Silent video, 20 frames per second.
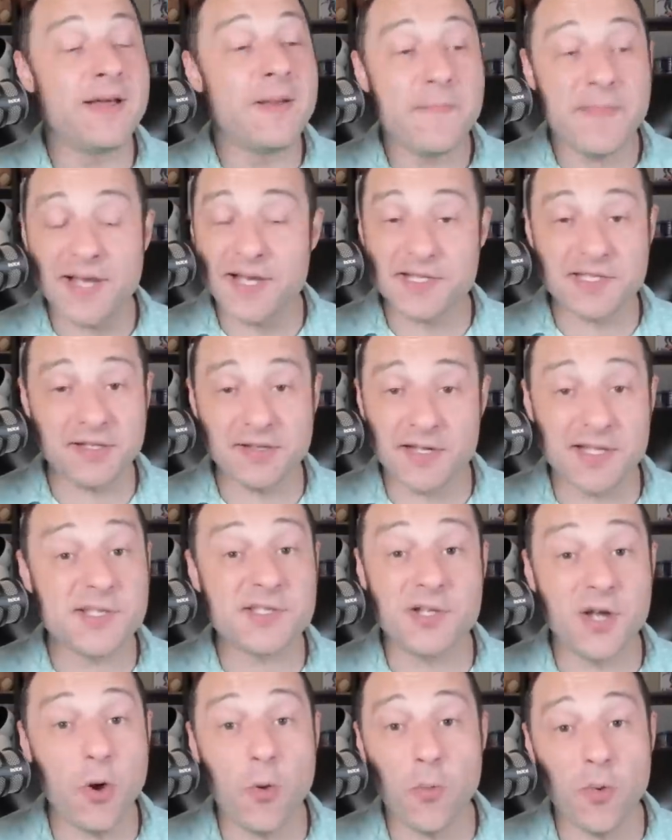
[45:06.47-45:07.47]
because there is
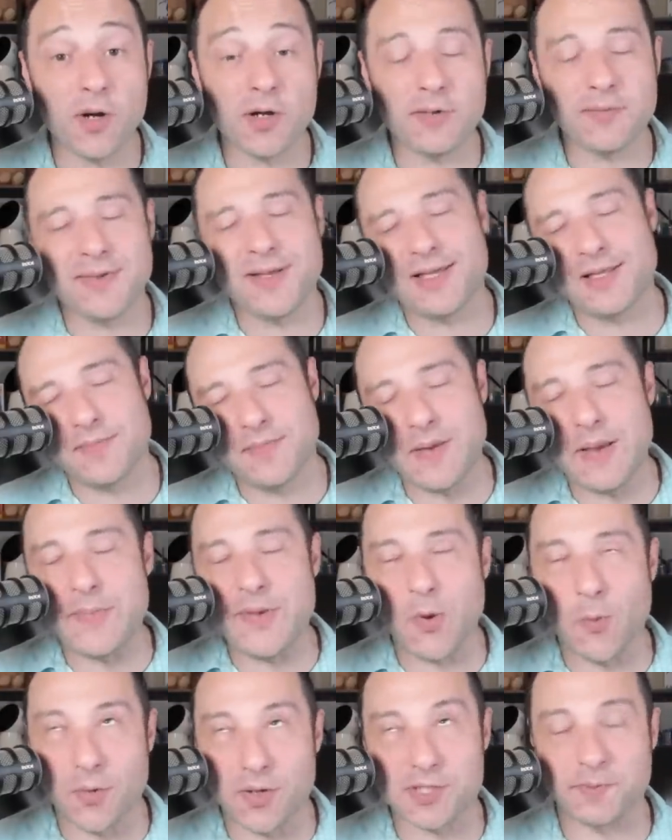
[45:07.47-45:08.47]
no worse. Well, there might be
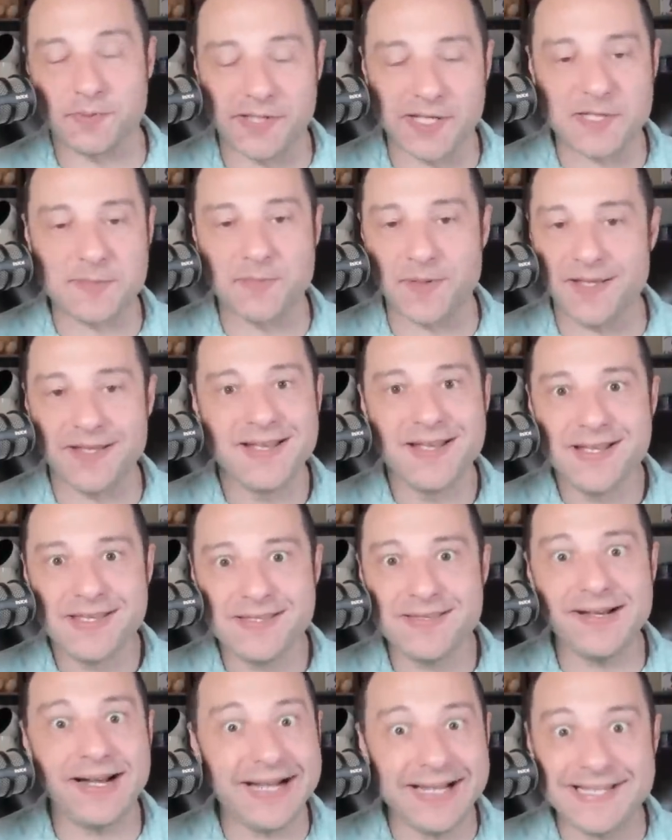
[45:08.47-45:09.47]
a worse place, but
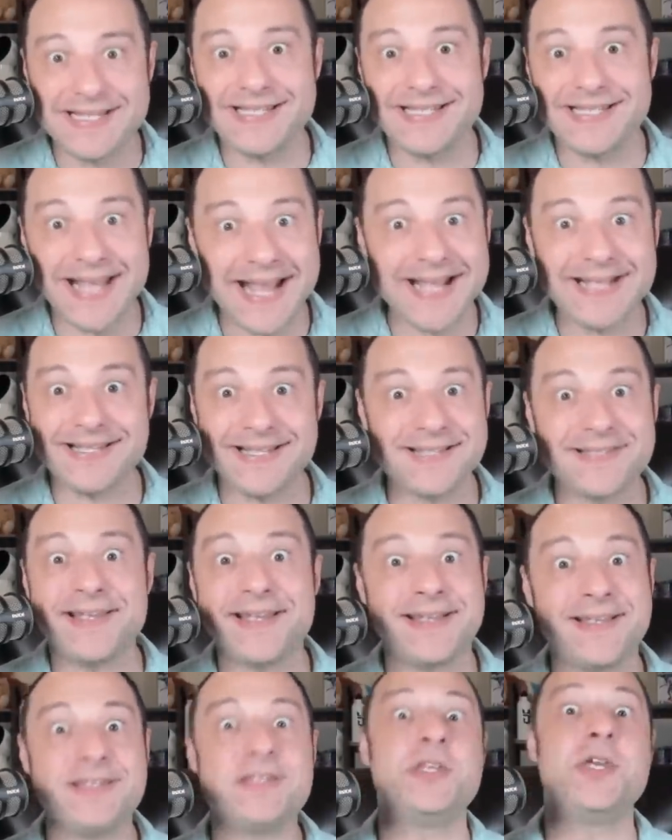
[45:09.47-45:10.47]
the United States is
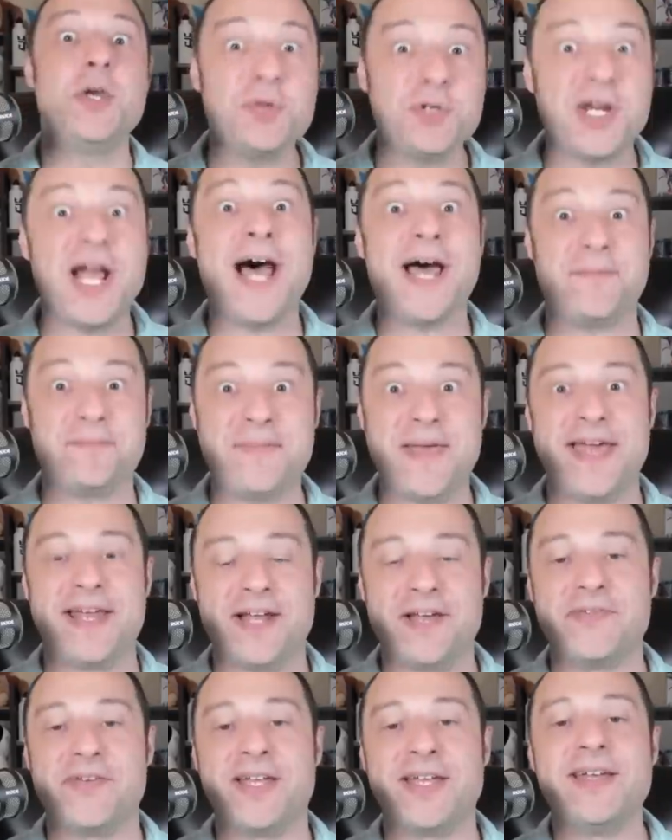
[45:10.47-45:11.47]
like a huge hotbed
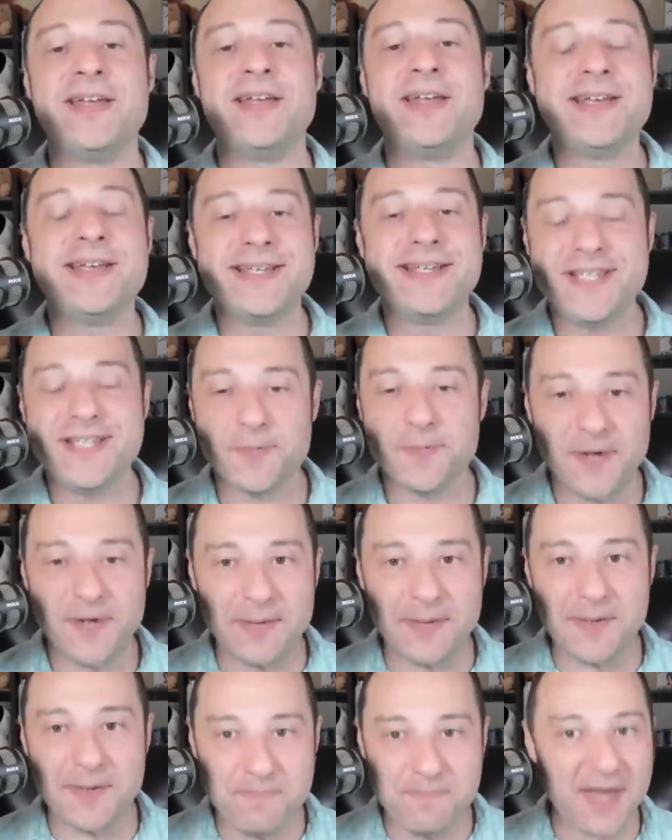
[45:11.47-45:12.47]
of it. You're
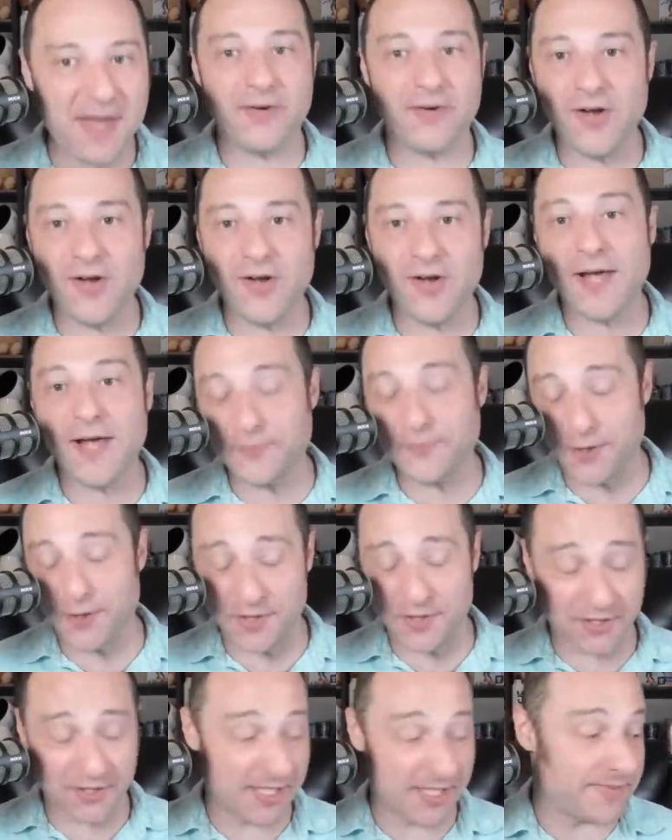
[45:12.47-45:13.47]
probably better off going to the
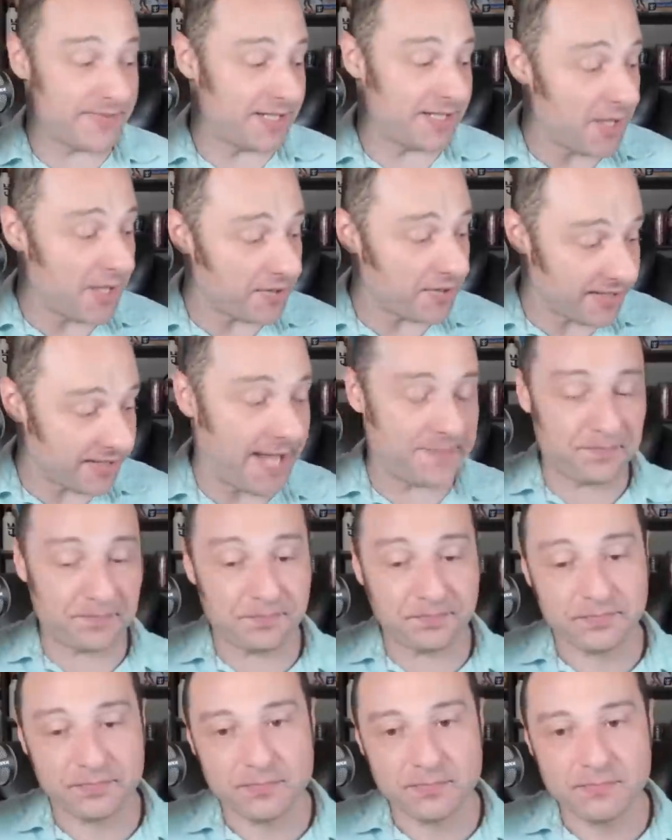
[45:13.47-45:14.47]
Caribbean. No, they're not.
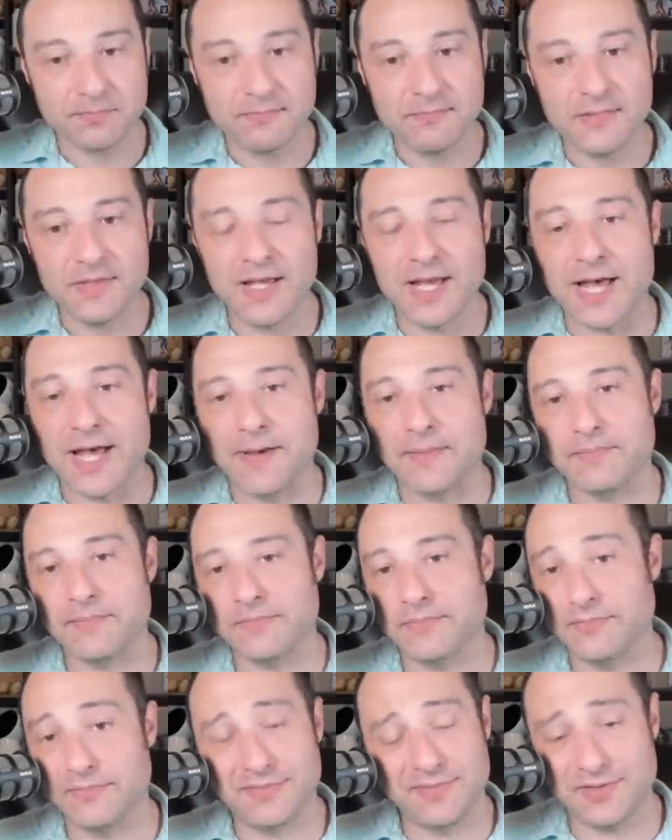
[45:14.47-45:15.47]

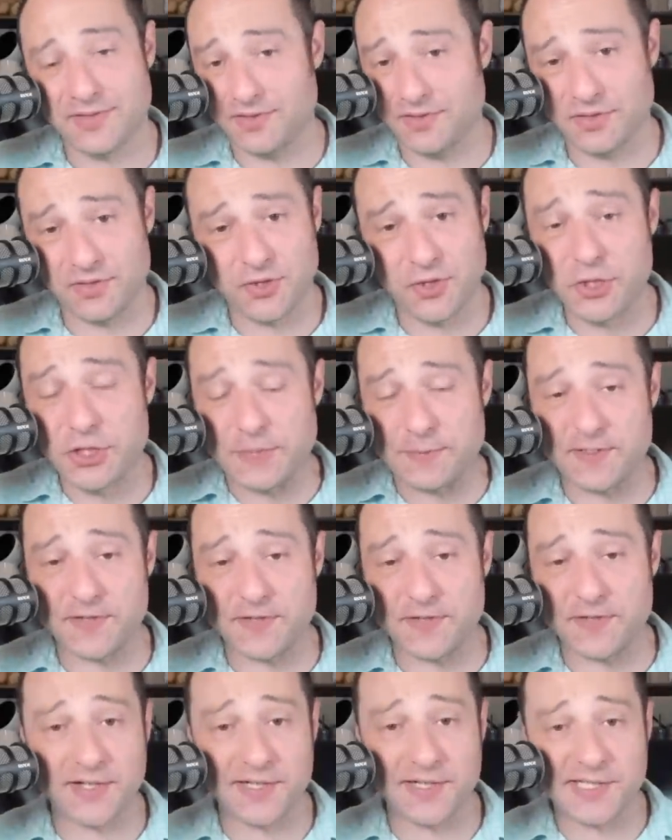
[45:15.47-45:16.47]
Um, the cruise ships are
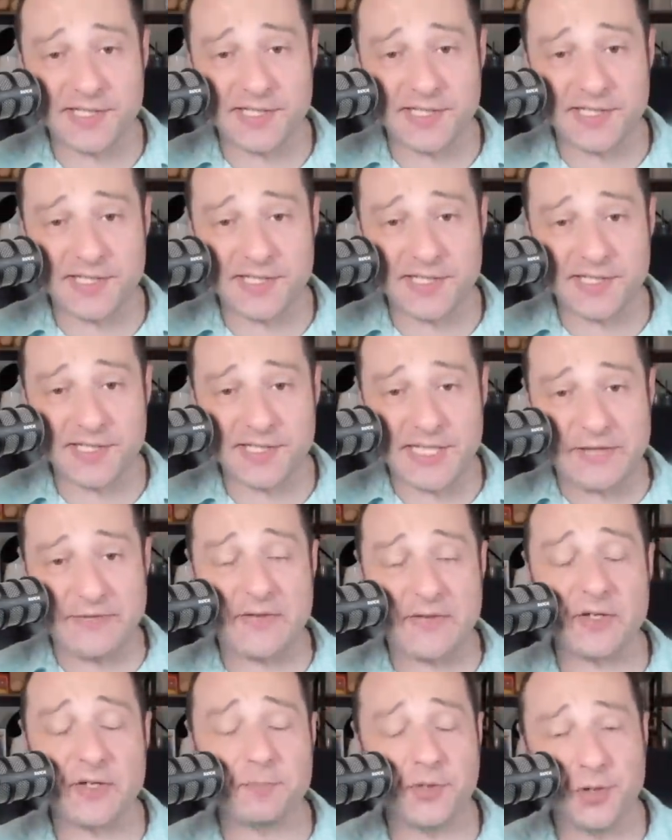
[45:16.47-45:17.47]
very safe. They have good
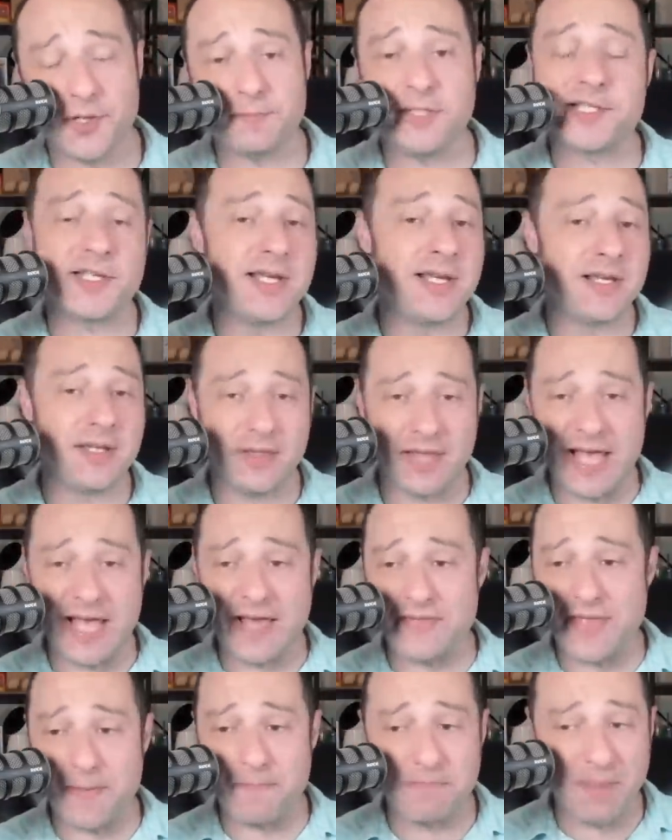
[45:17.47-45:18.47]
protocols in place. They
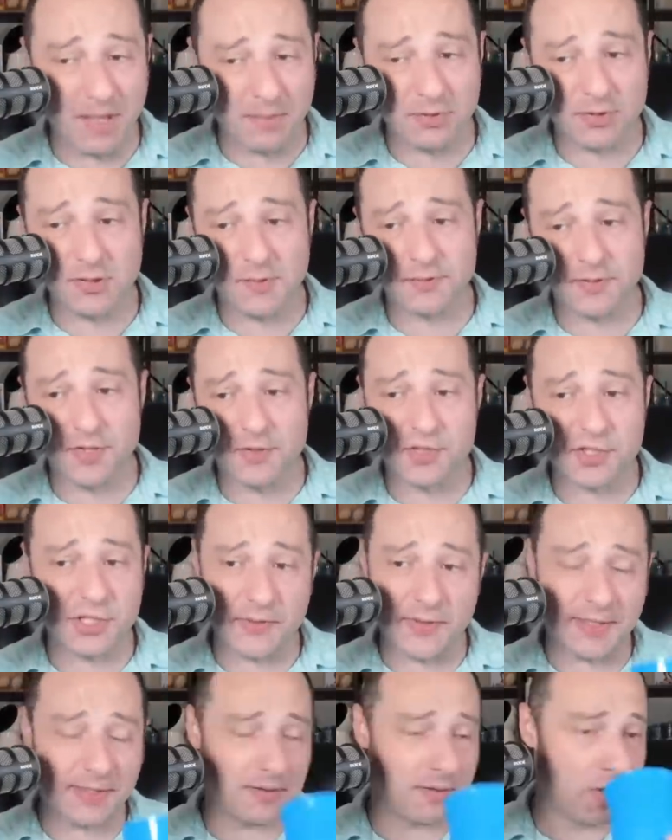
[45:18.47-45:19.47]
have that bubble approach
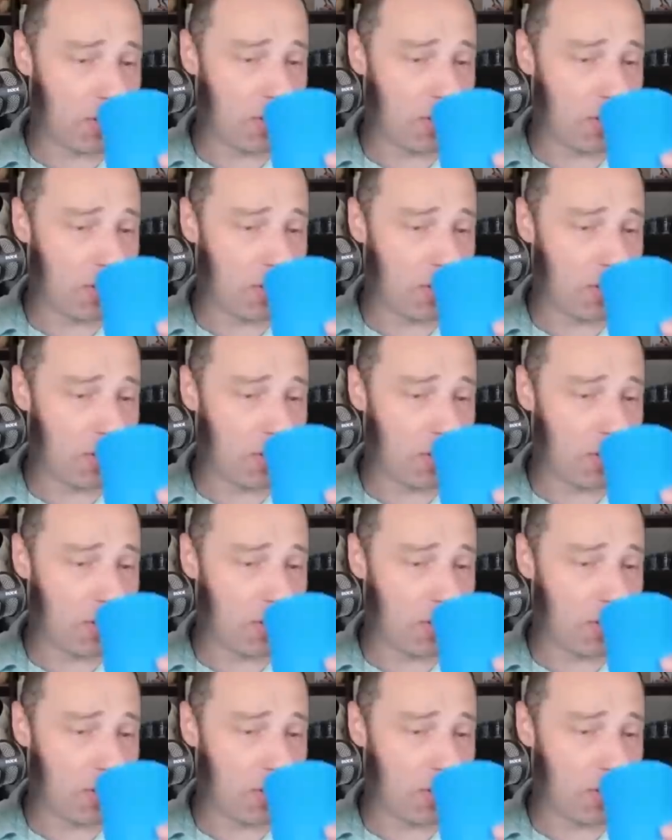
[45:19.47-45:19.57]
to it.